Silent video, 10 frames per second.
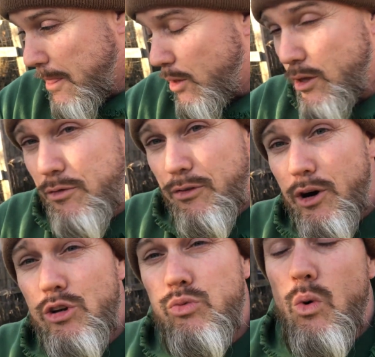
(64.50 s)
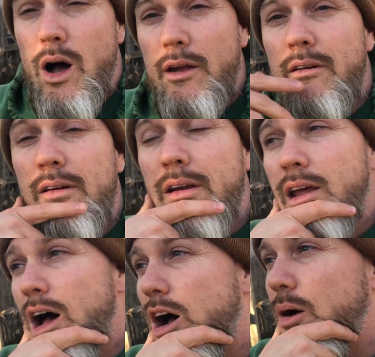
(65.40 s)
The first one,
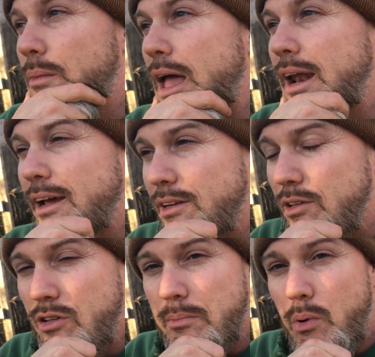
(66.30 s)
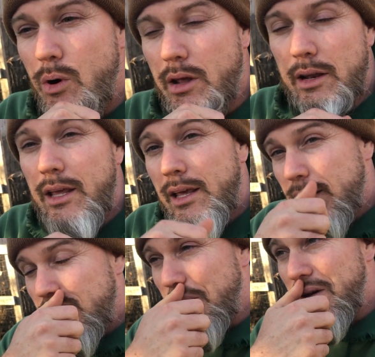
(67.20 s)
um, and I guess it's important,
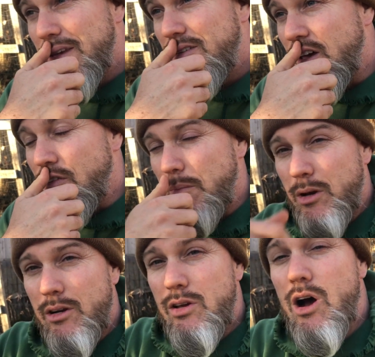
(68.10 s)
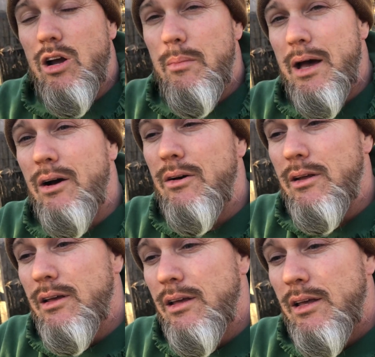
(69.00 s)
some of the stuff I'm going to talk about,
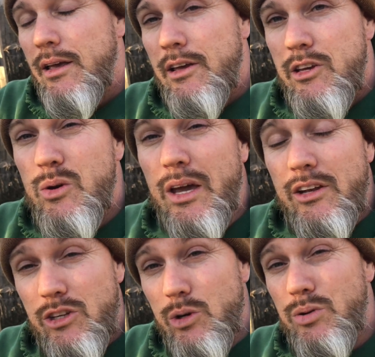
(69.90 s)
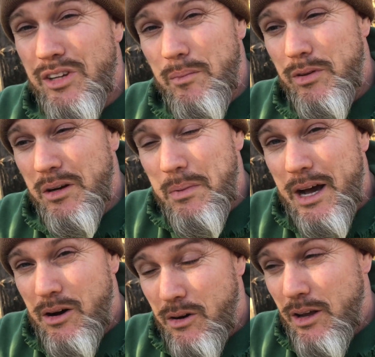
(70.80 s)
you can do something
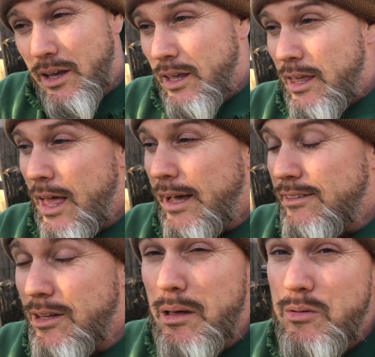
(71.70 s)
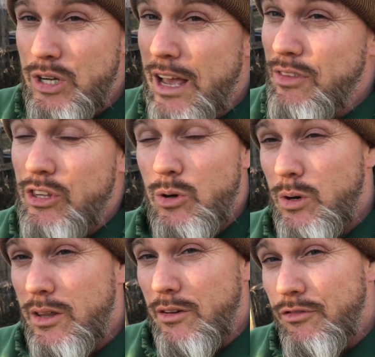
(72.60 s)
about. And sometimes you have to do it
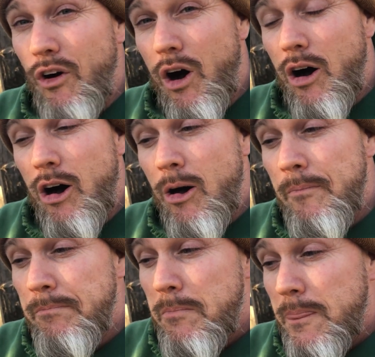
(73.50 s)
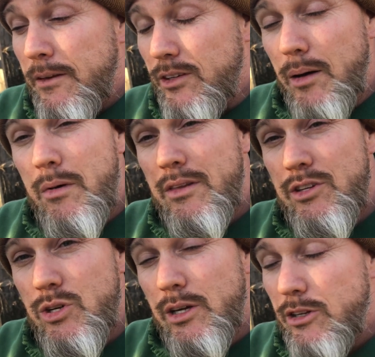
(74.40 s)
in the fall. Some of
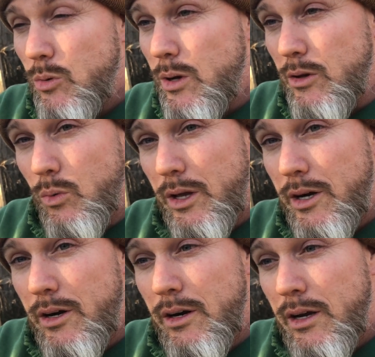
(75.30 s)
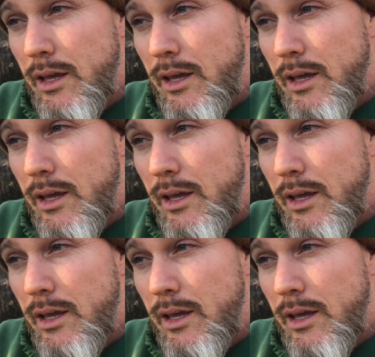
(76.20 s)
this you can do in the winter.